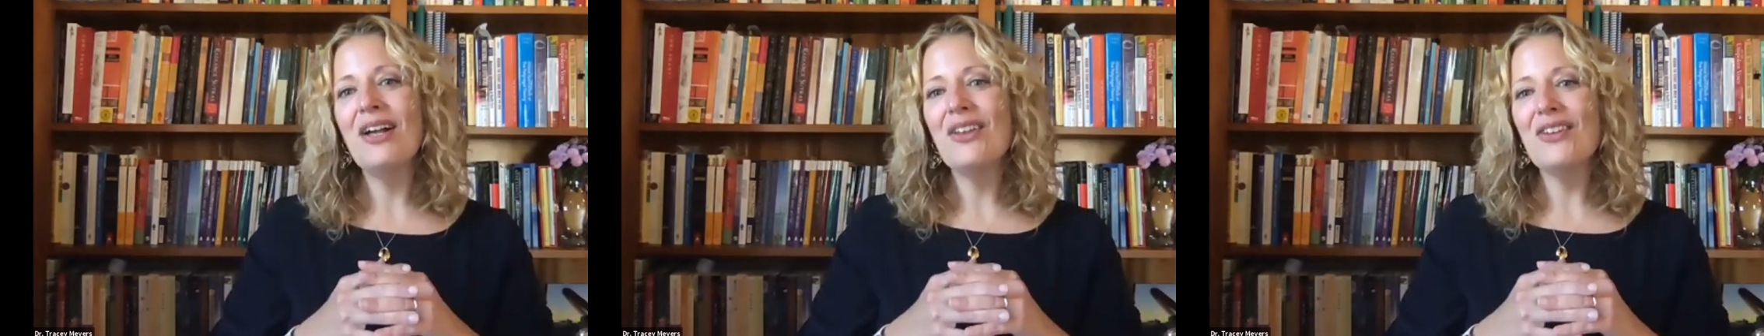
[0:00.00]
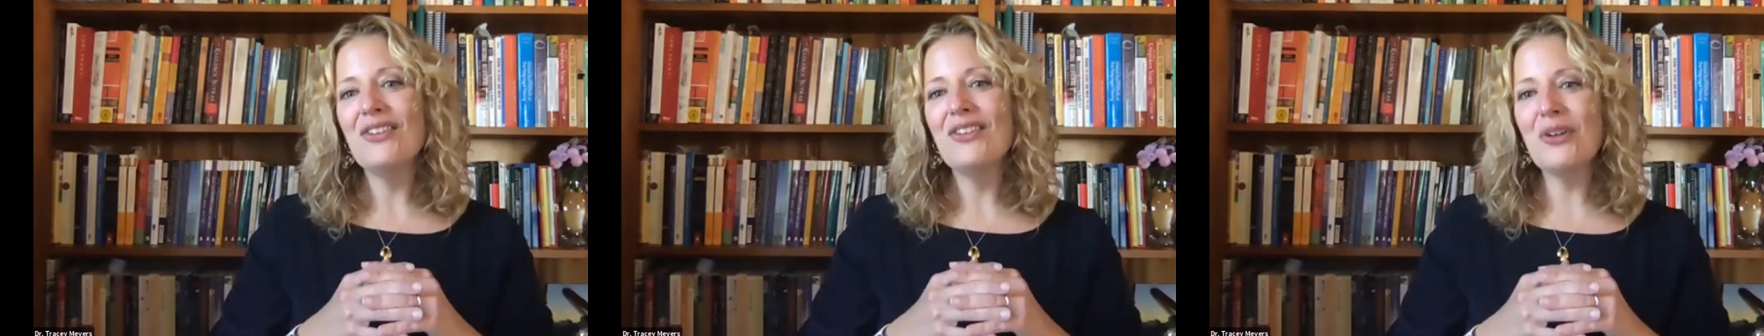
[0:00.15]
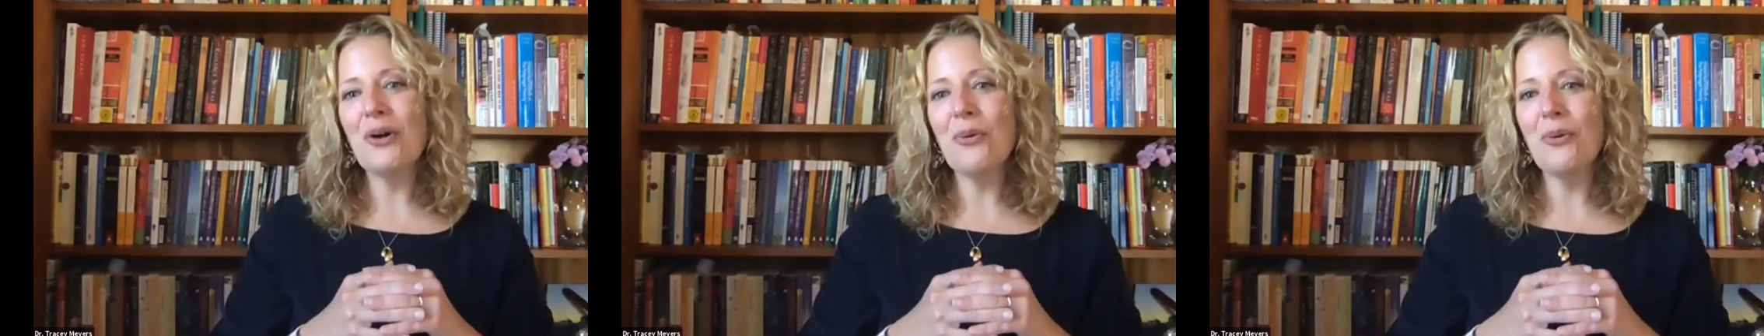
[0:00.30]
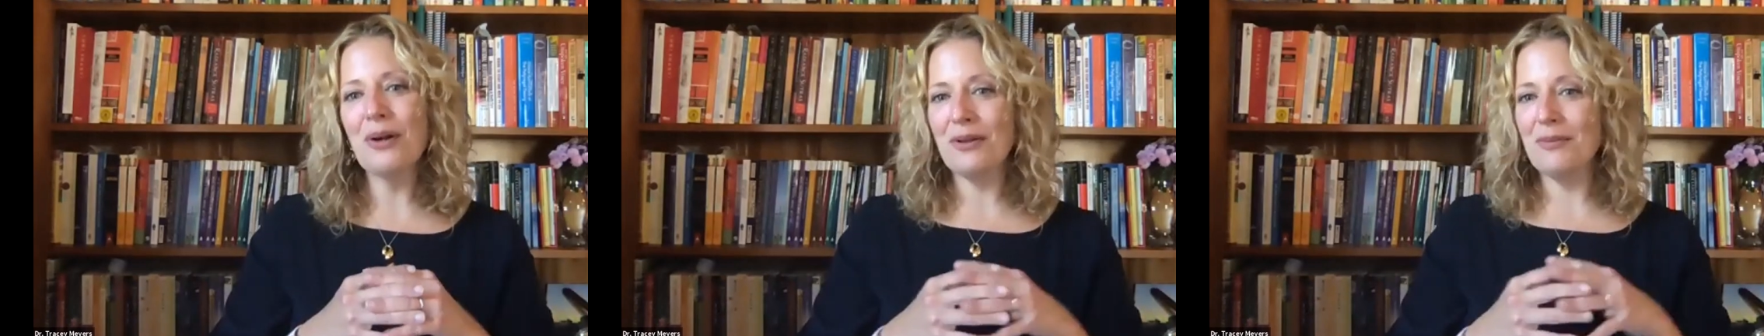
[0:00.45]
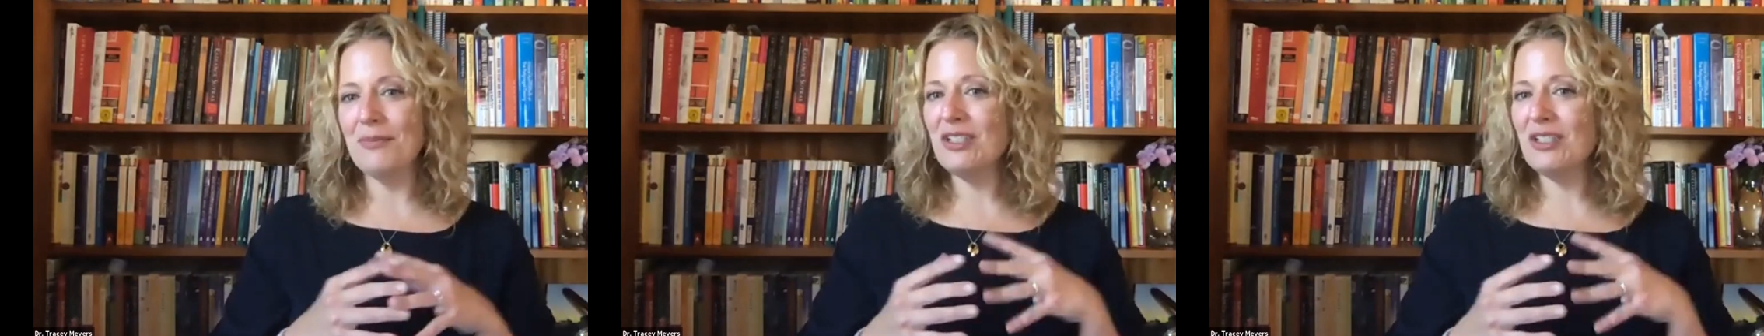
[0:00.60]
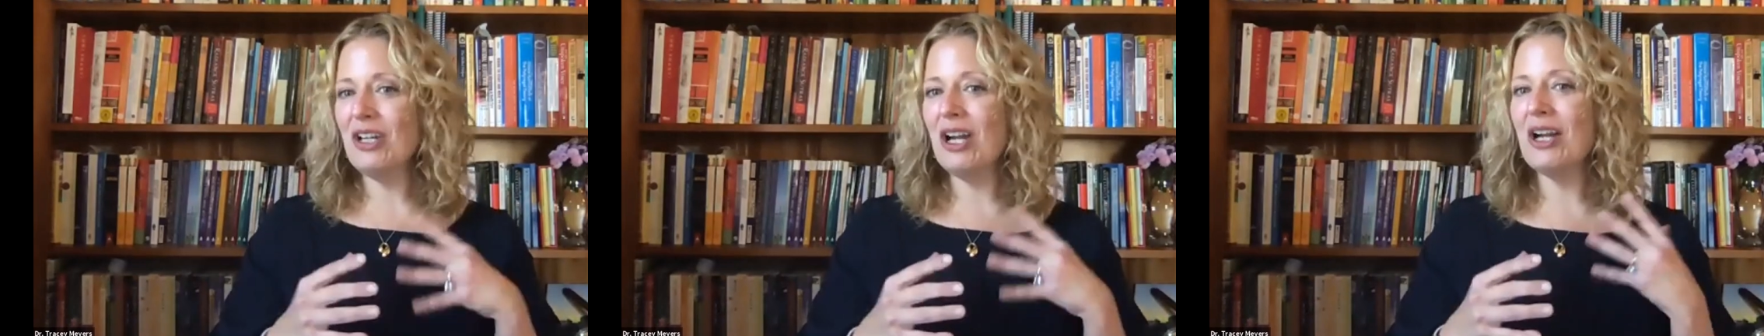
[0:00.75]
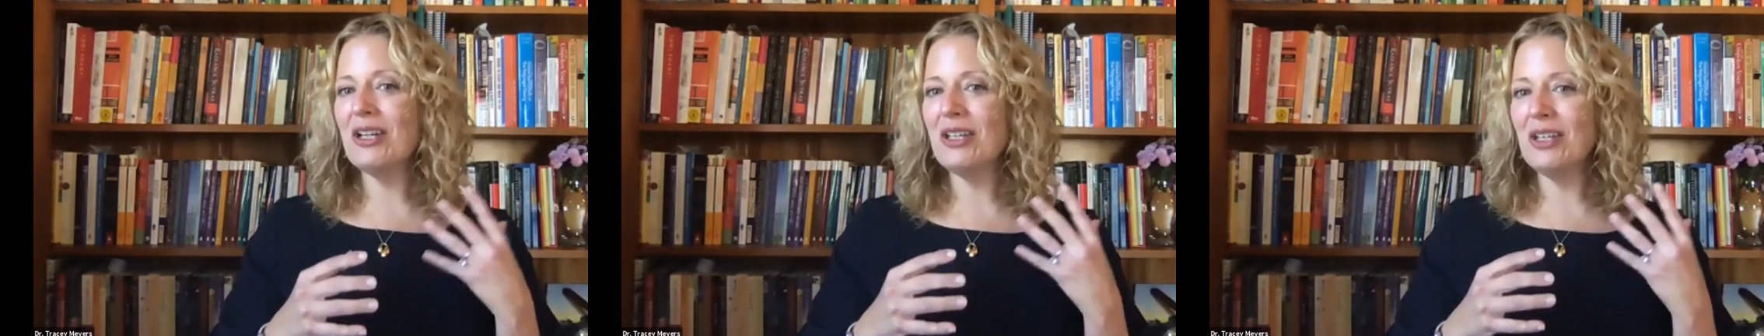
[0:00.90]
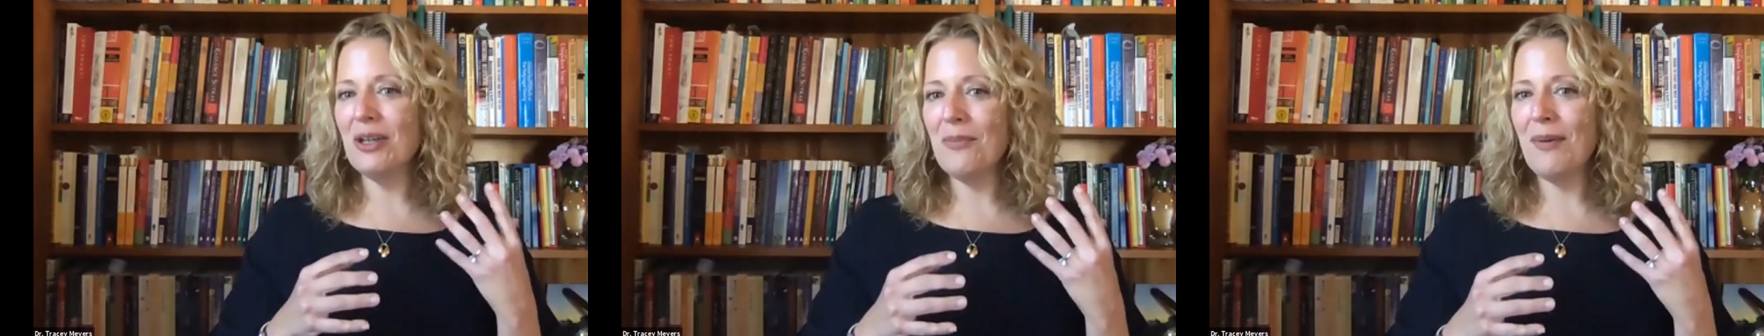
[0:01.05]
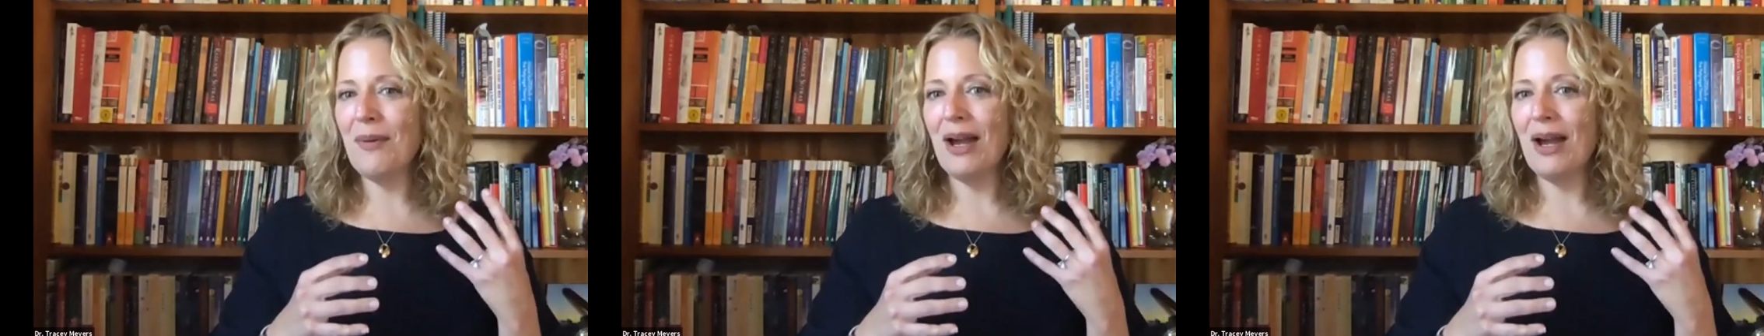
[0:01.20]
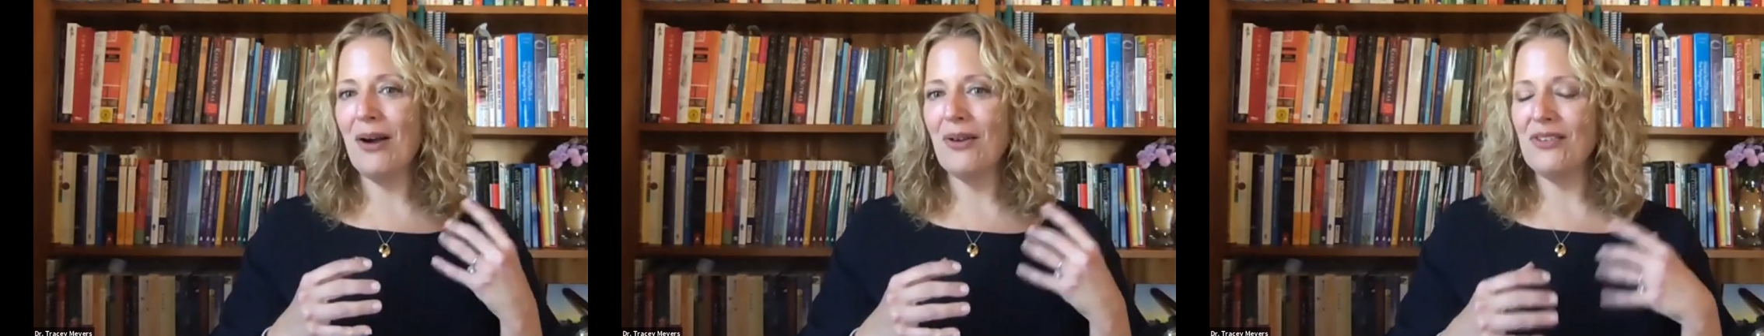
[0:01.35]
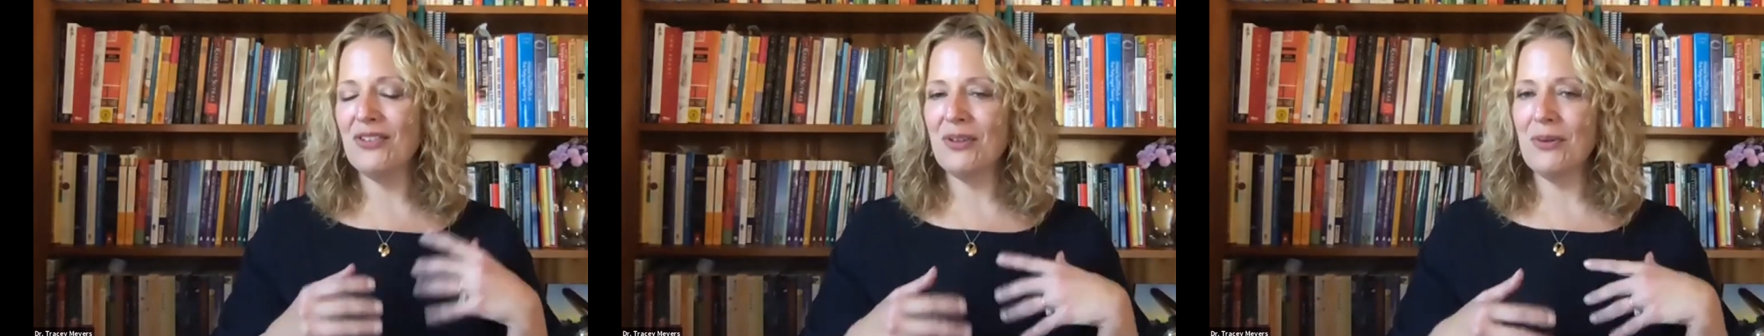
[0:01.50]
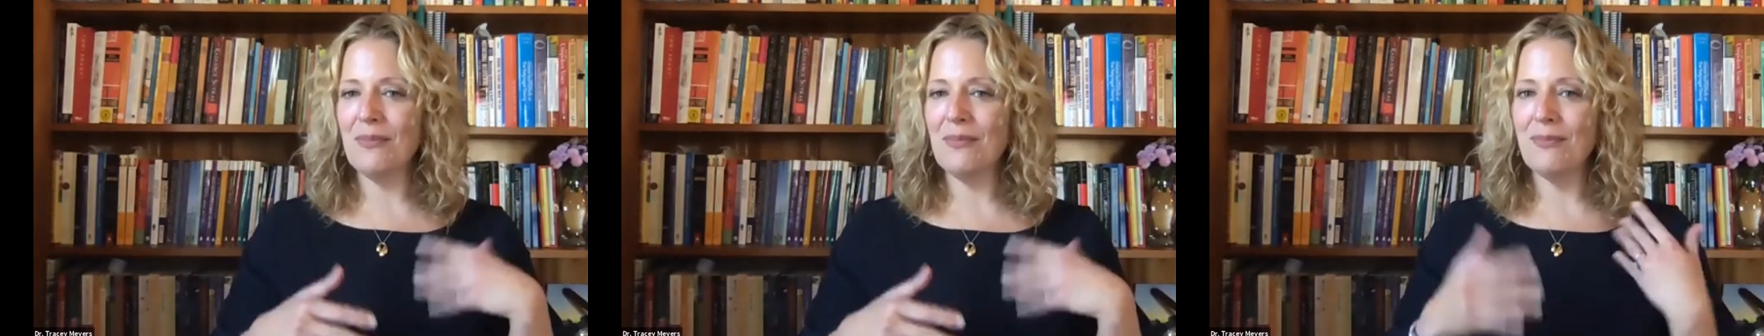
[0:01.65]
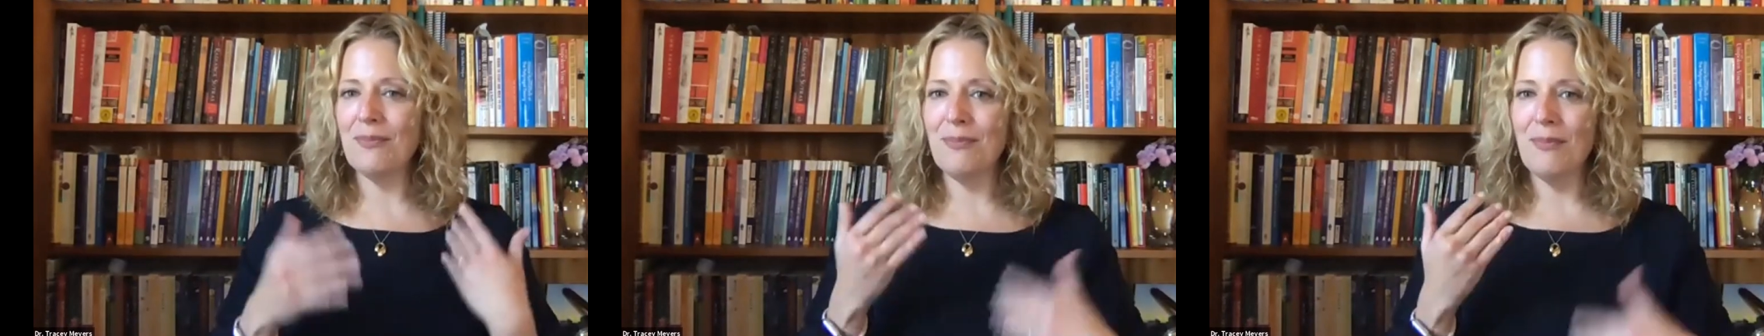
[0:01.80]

So we're going to be talking about some